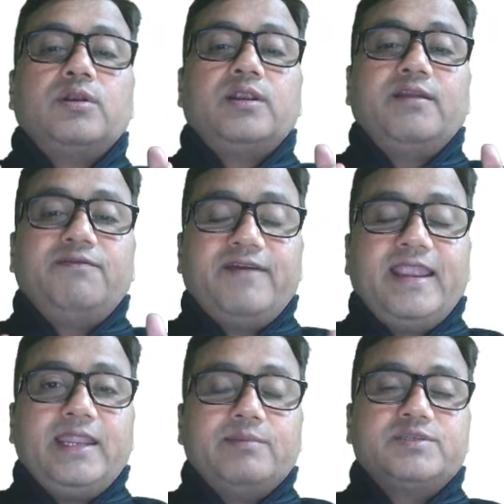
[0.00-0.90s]

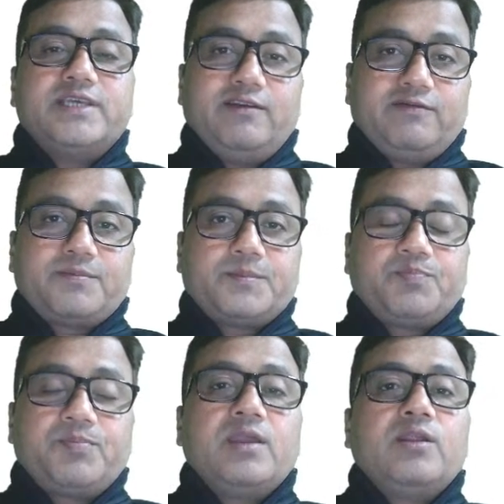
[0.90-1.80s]
defend himself,
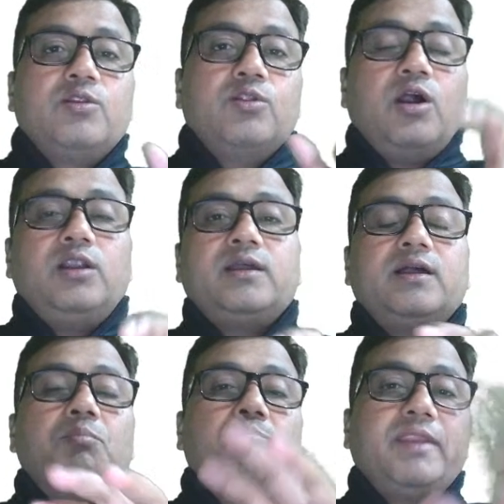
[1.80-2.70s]
not
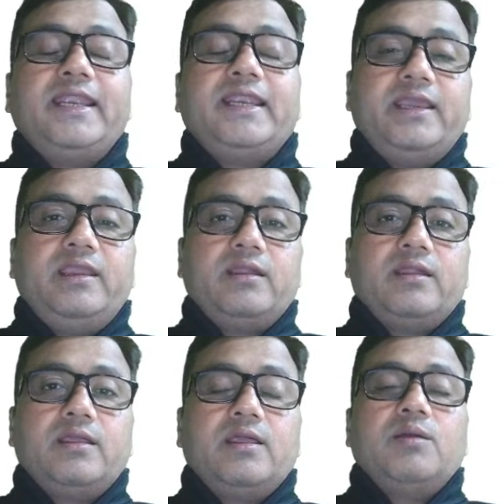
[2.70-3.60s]
completely,
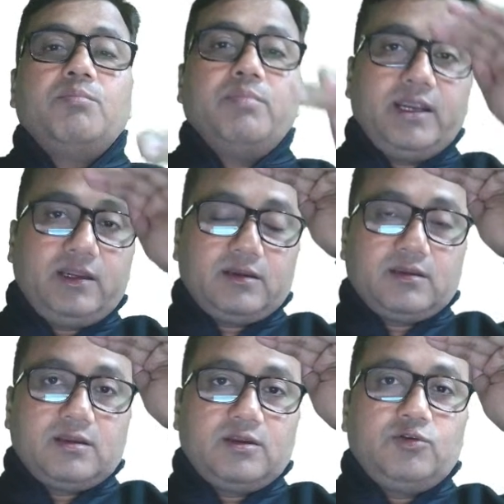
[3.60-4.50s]
but
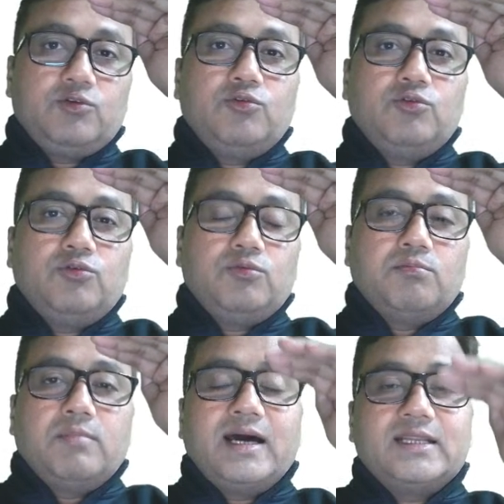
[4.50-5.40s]
to
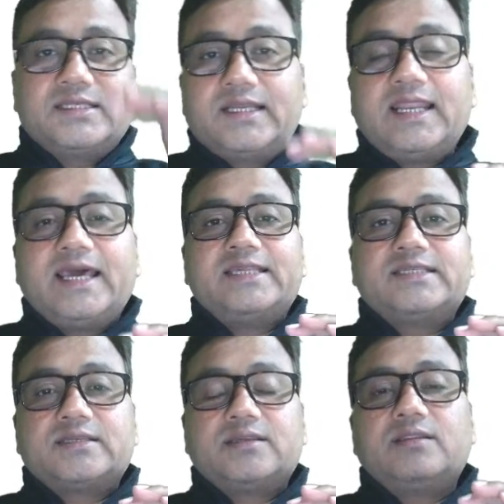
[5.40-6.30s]

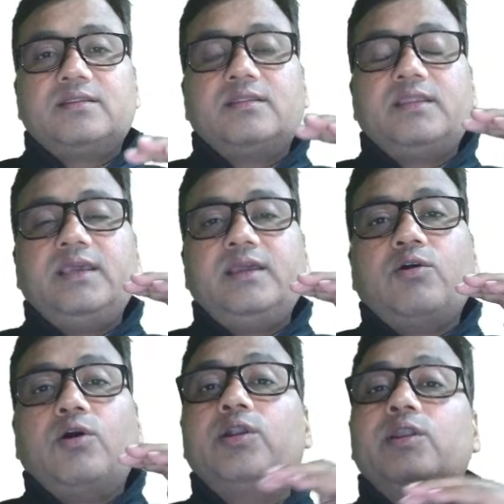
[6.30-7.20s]
marginalize the
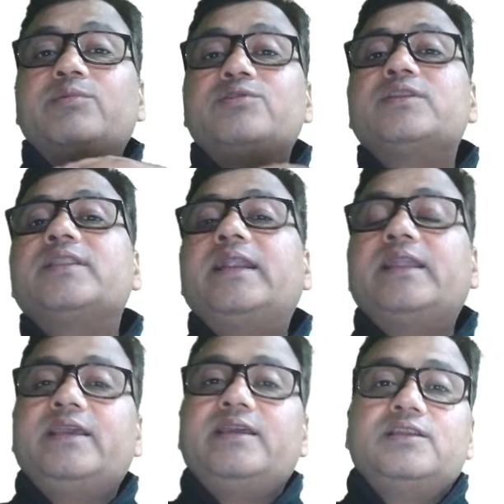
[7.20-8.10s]
contribution that
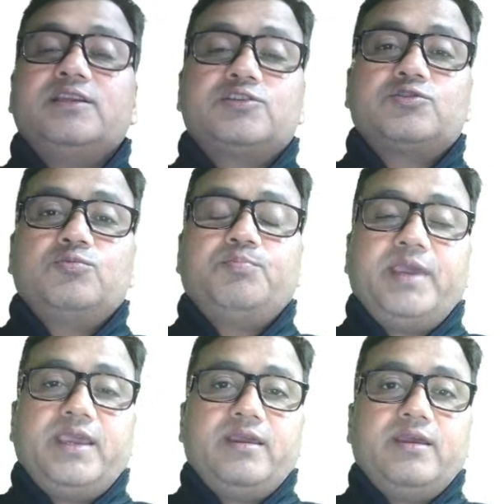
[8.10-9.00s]
he needs to
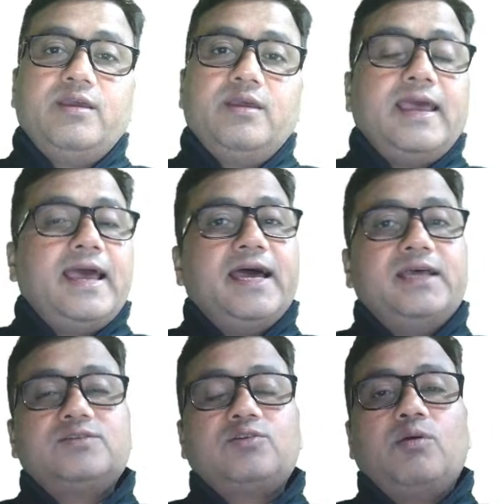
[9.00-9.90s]
pay
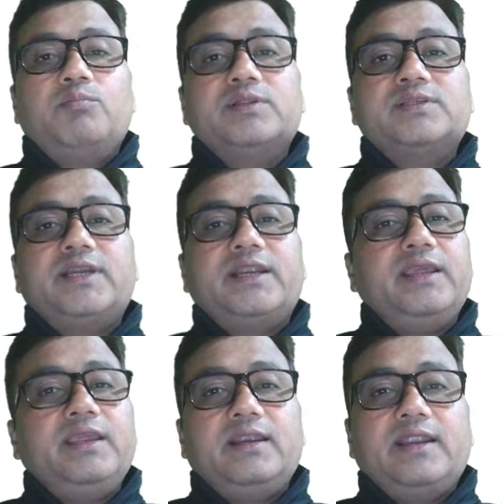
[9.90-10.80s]
as
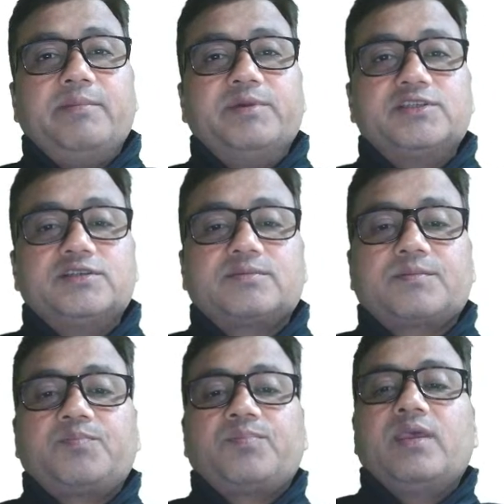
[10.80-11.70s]
compensatory damages,
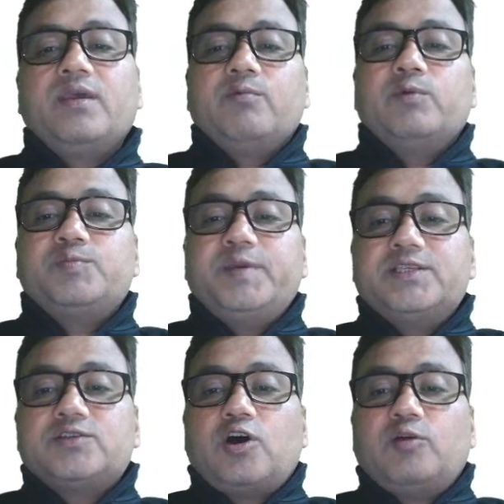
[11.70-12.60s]
which
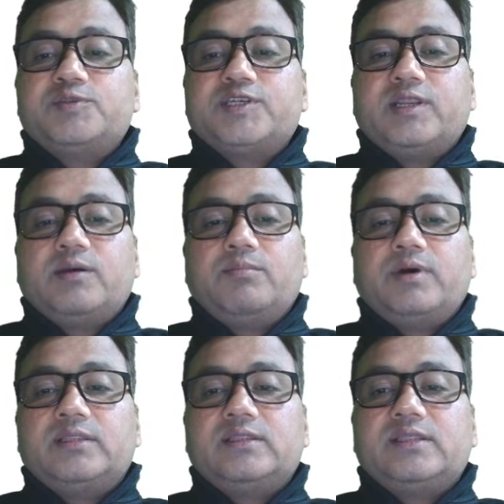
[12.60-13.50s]
means option
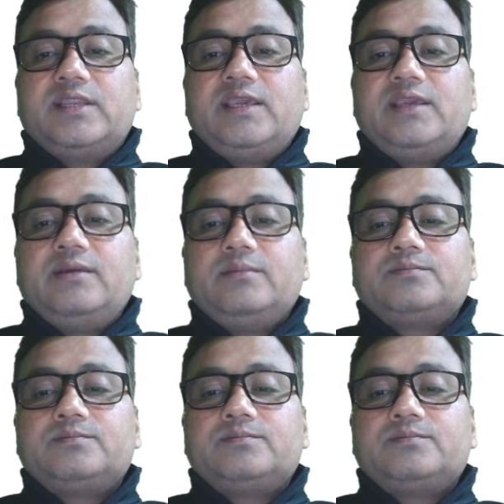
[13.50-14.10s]
number 3